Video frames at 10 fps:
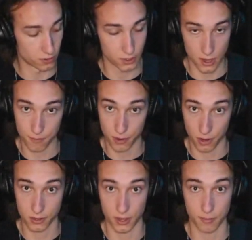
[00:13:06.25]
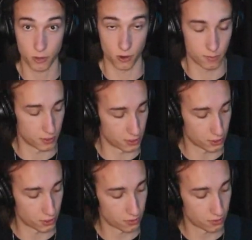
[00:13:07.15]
keep your same chord position.